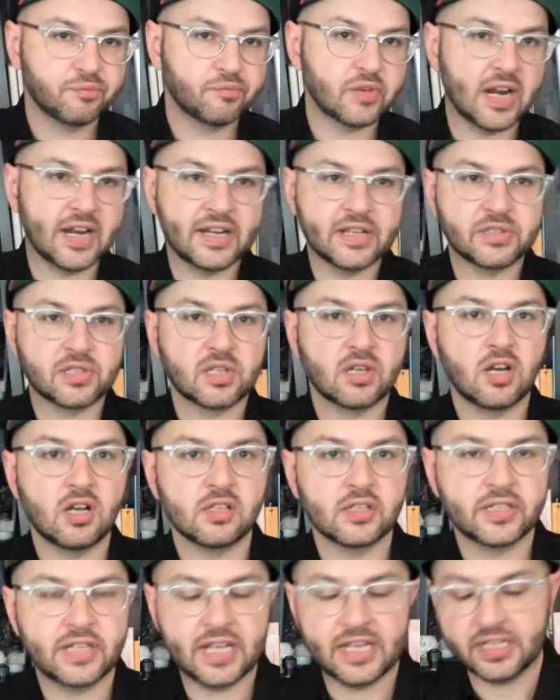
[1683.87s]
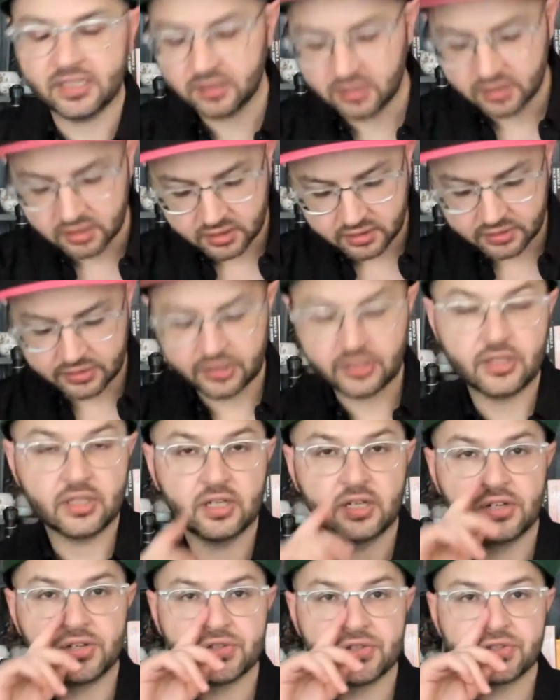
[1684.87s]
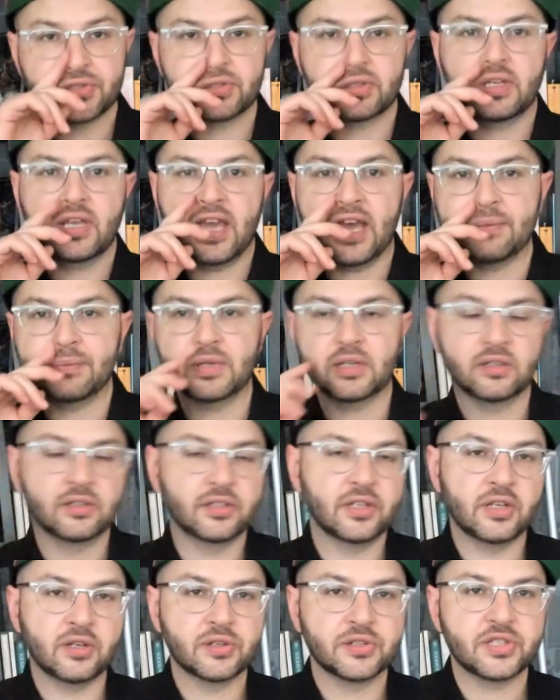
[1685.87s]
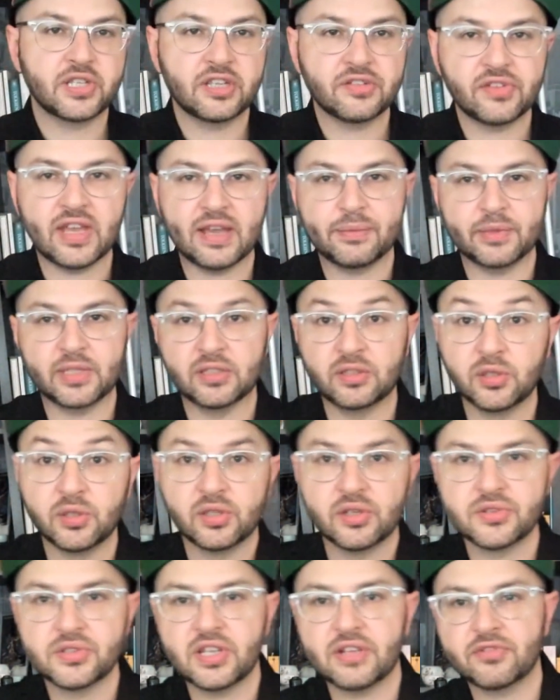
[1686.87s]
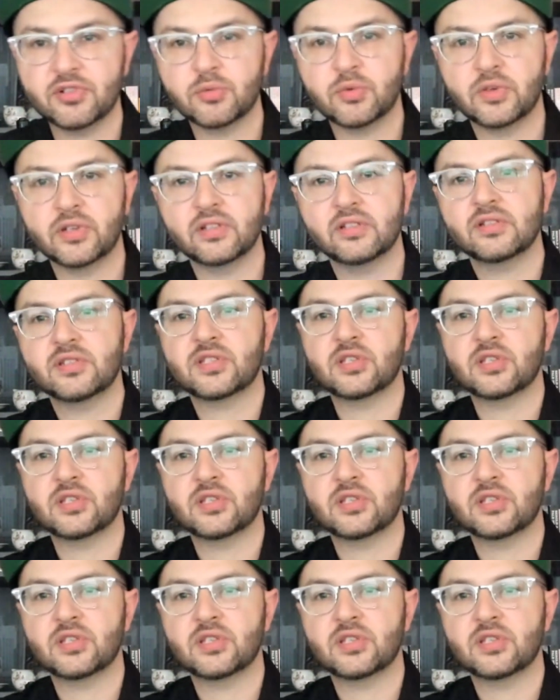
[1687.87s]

Friday's a holiday, New Year's Eve, Happy New Year's, everyone.